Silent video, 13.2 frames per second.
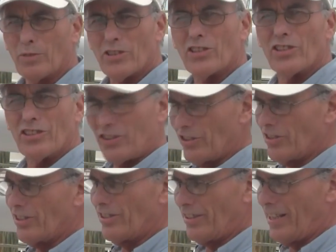which is
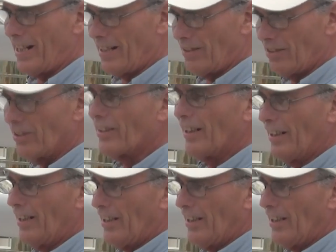just a standard